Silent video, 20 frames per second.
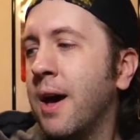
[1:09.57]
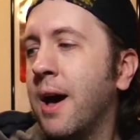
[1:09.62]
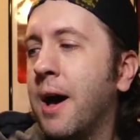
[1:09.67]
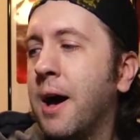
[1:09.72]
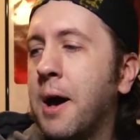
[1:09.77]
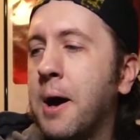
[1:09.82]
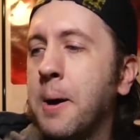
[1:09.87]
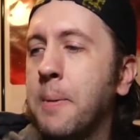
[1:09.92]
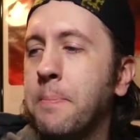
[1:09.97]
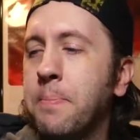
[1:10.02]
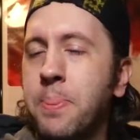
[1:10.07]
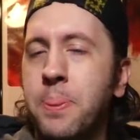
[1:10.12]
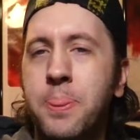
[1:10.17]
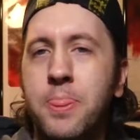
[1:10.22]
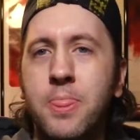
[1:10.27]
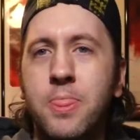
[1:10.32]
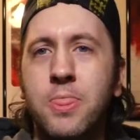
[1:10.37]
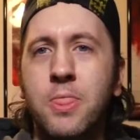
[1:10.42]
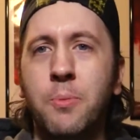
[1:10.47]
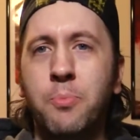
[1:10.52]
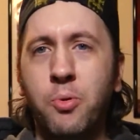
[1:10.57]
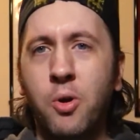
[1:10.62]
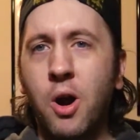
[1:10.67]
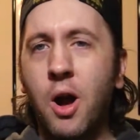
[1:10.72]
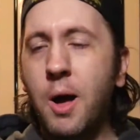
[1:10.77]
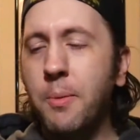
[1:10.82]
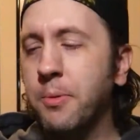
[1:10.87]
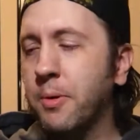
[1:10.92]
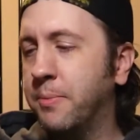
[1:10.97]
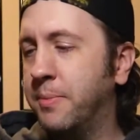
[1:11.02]
Um, the
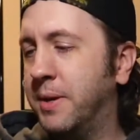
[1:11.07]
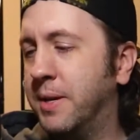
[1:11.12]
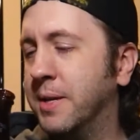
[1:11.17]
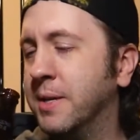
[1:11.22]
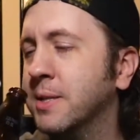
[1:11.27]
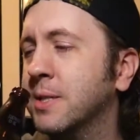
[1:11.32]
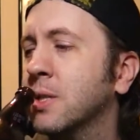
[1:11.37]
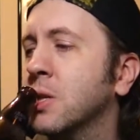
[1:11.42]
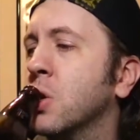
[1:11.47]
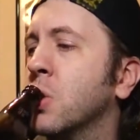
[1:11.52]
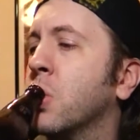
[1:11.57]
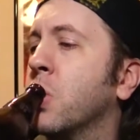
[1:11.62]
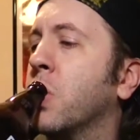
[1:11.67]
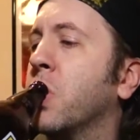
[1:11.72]
problem is